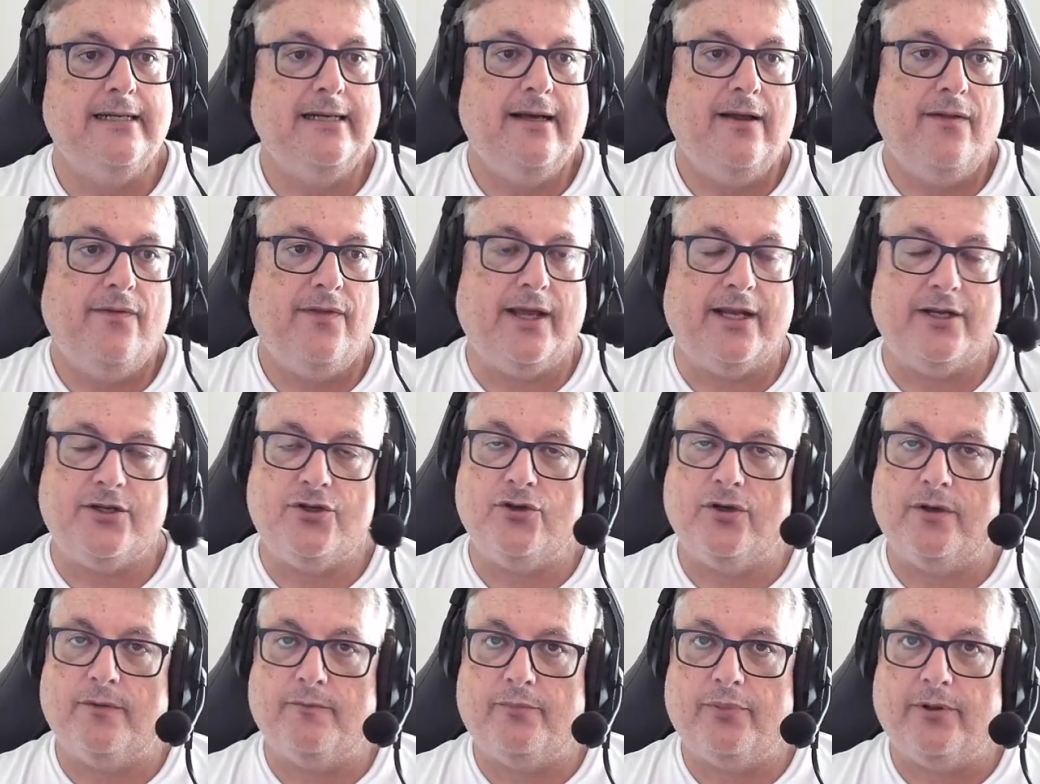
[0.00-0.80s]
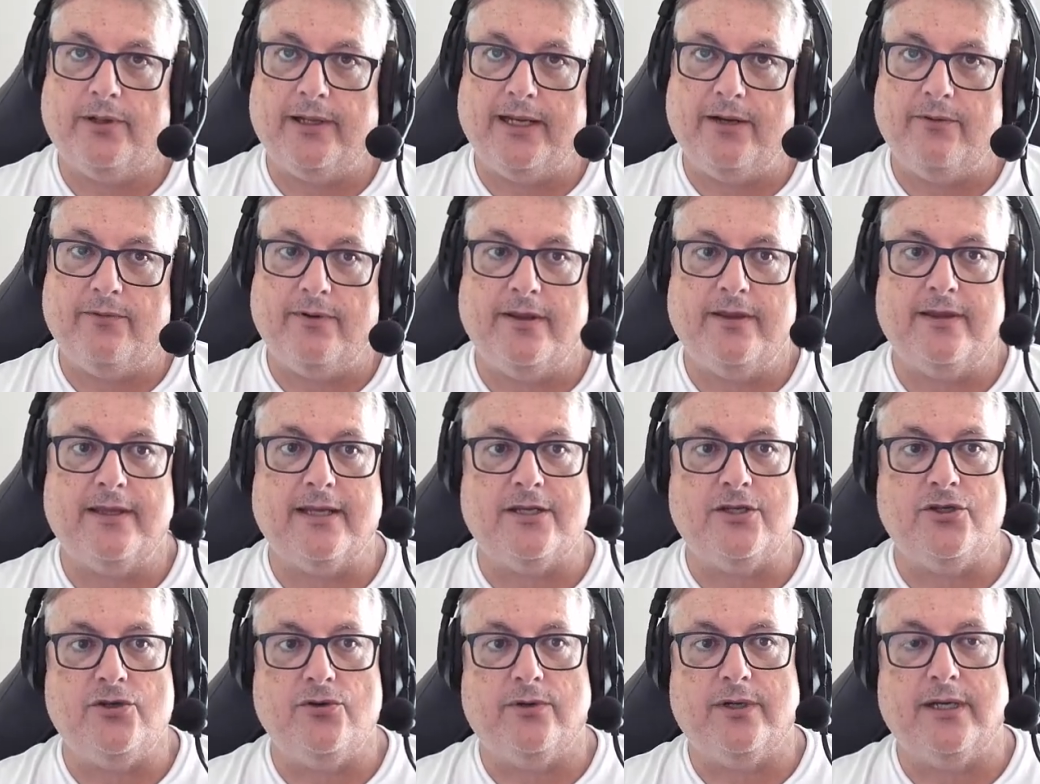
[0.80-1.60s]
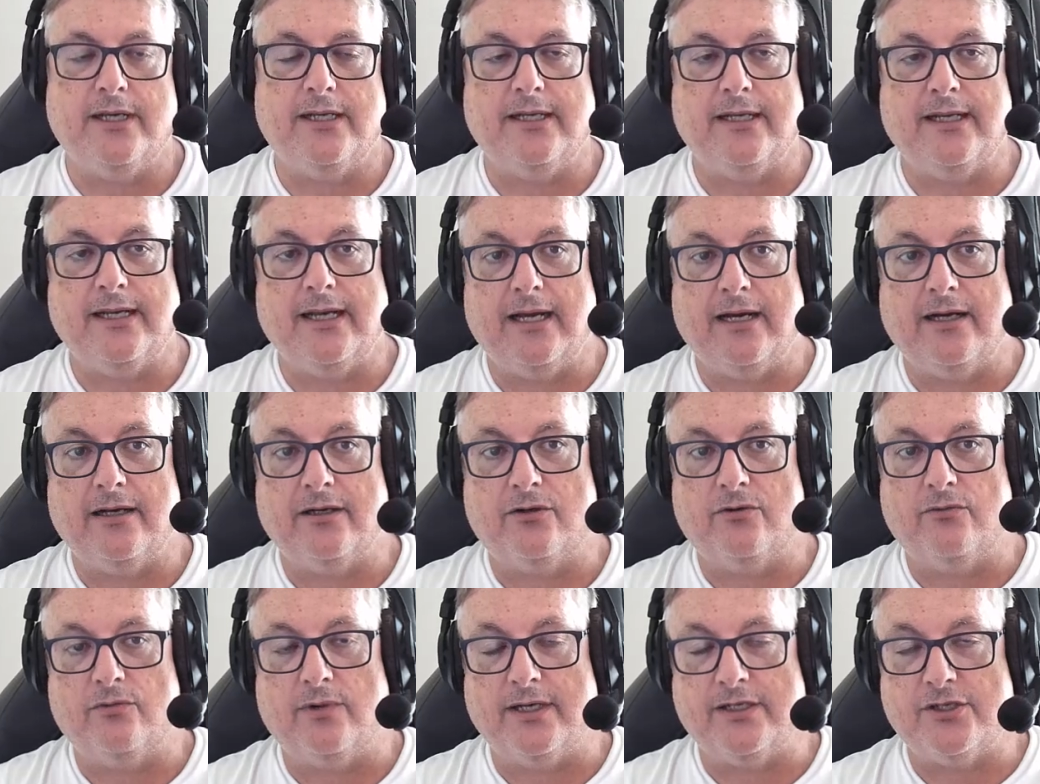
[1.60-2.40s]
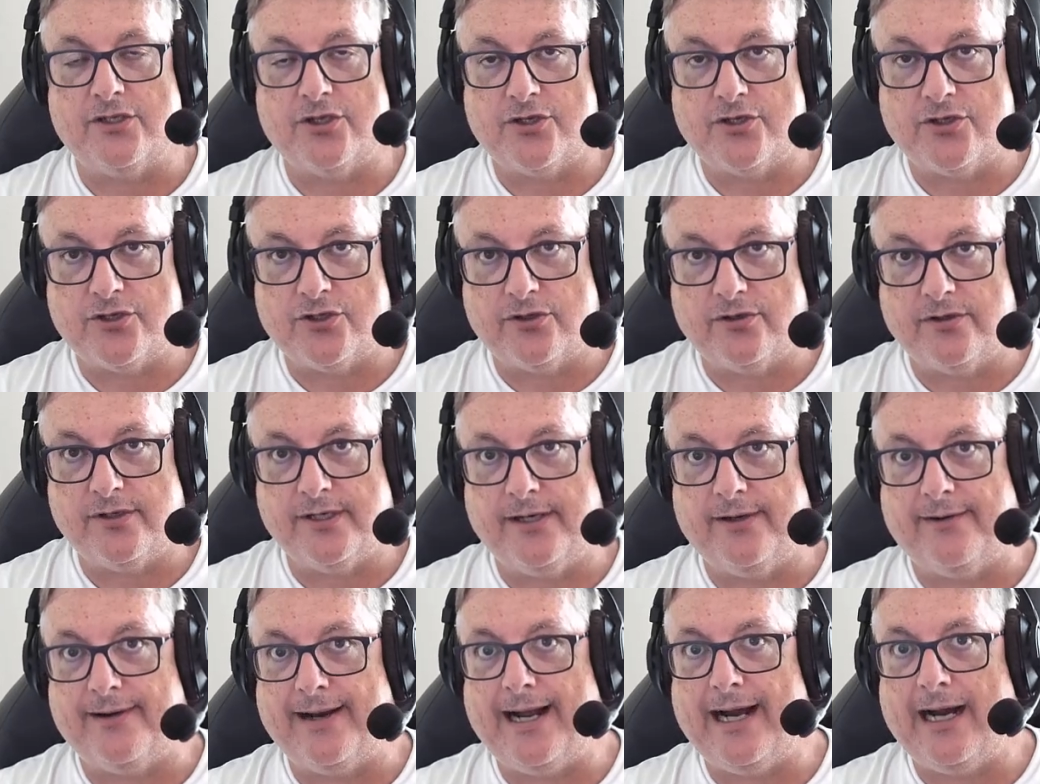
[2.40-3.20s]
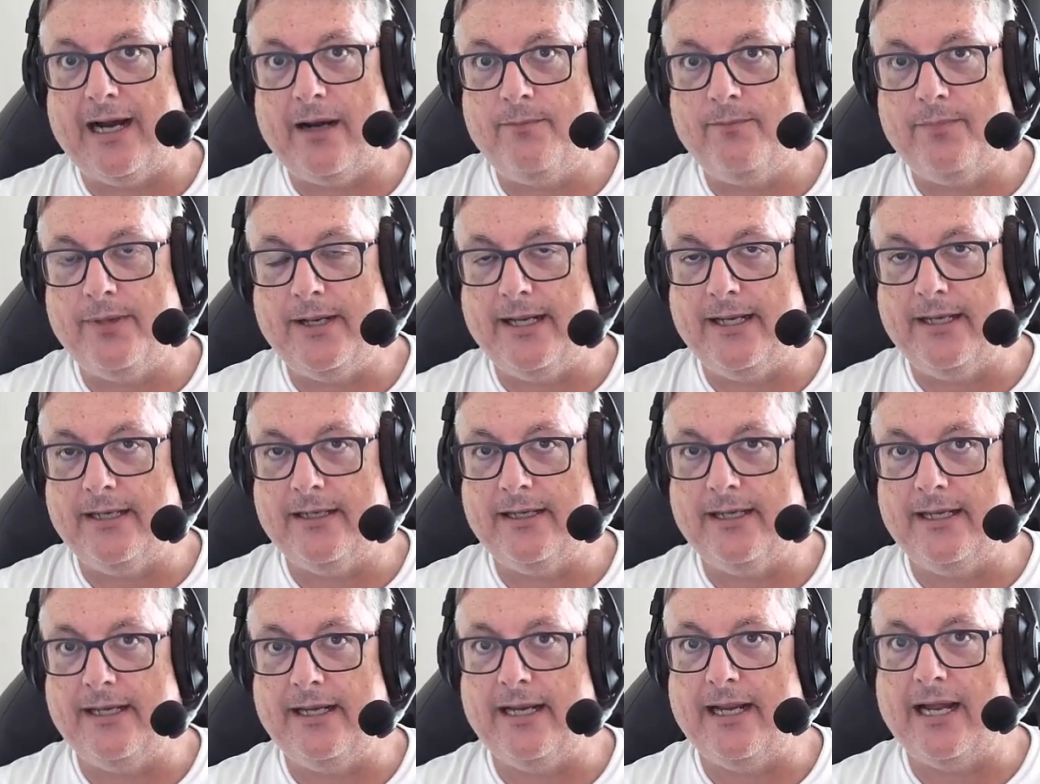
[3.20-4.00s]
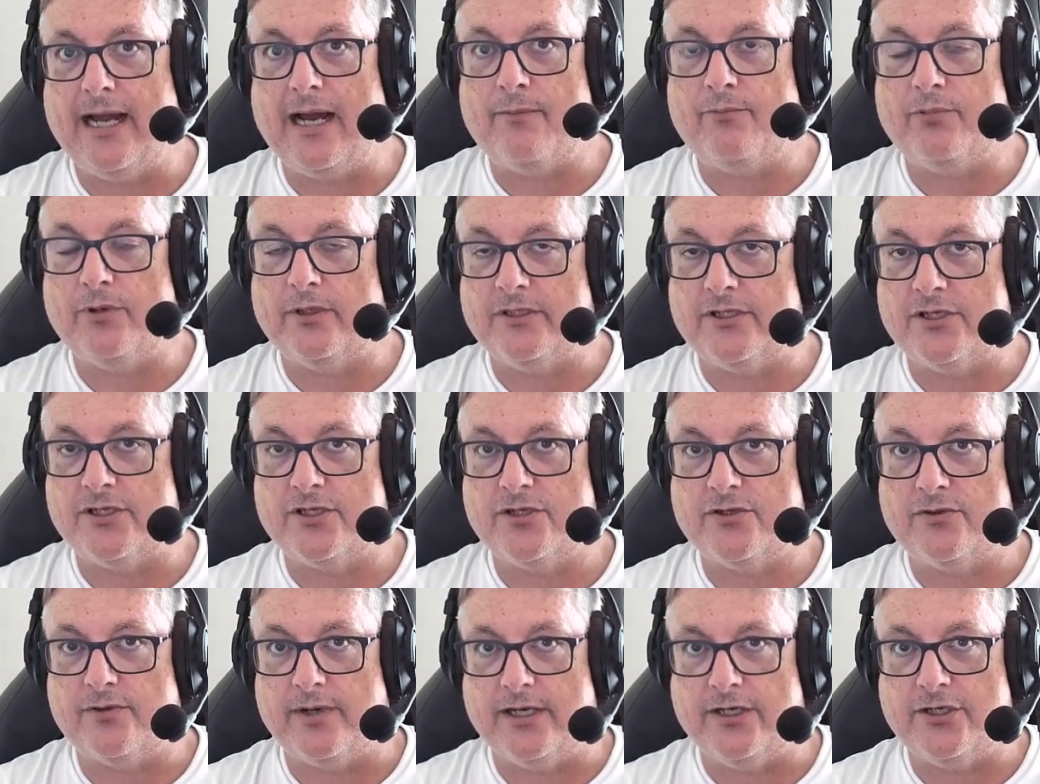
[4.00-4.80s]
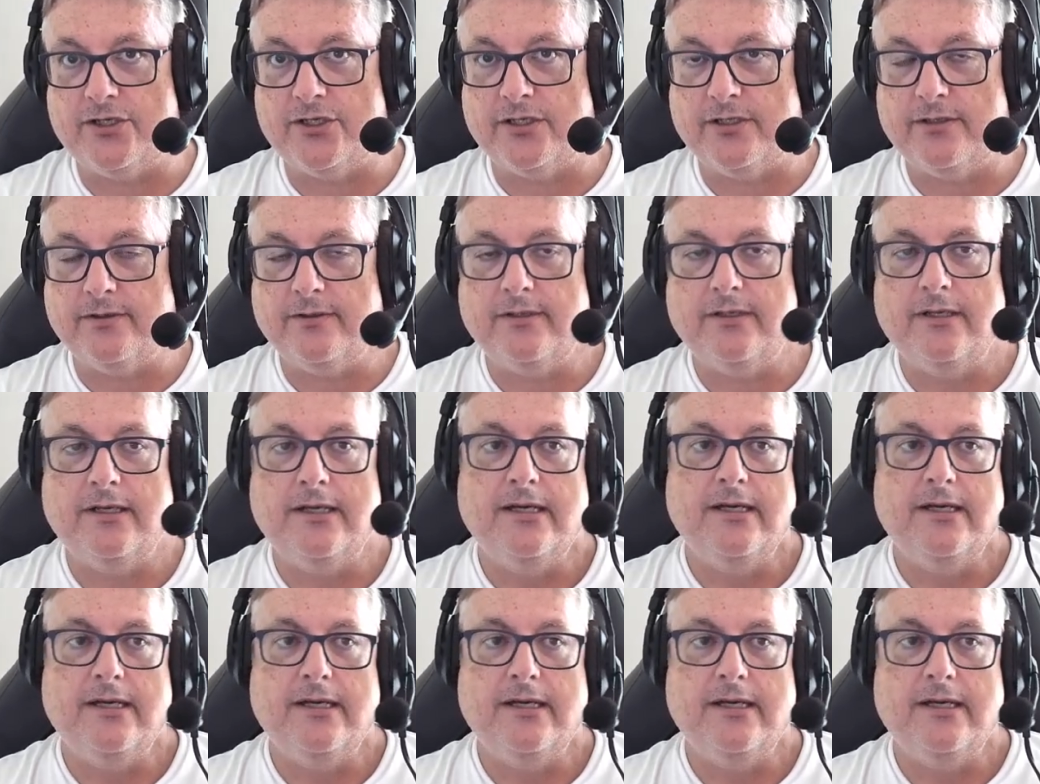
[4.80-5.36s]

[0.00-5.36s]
that you can play with, that you can uh, register your app in the app registration,